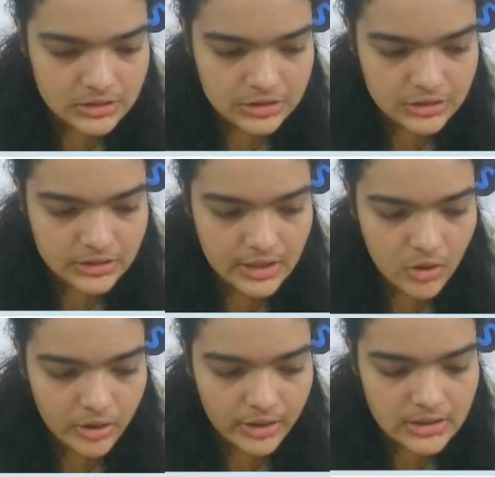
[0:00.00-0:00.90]
click
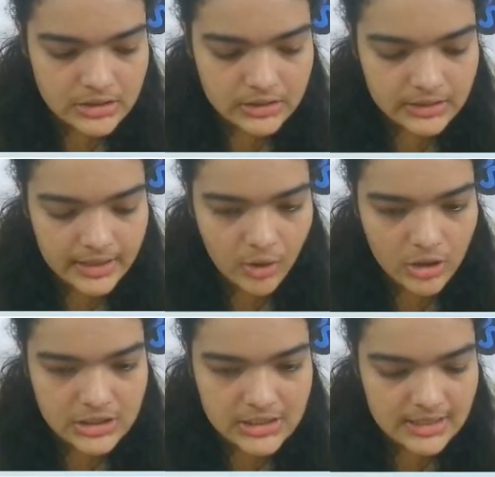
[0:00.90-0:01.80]
on it, click
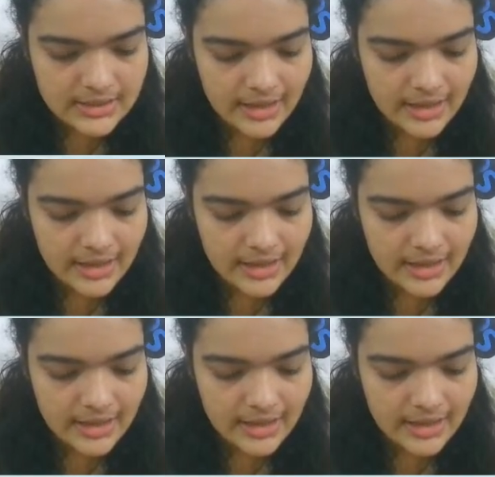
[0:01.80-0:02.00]
on T, and that's